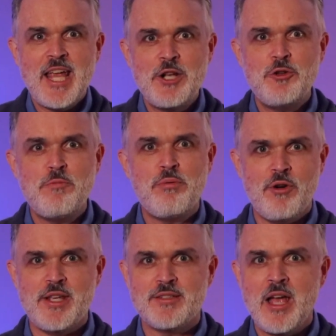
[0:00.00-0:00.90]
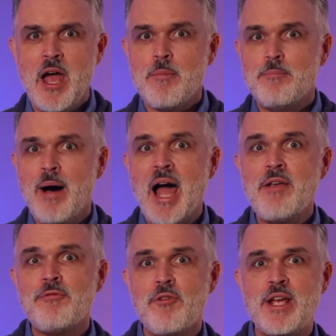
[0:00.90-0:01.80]
Hindu priest,
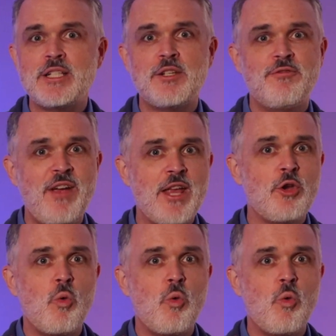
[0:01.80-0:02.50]
my friend's faith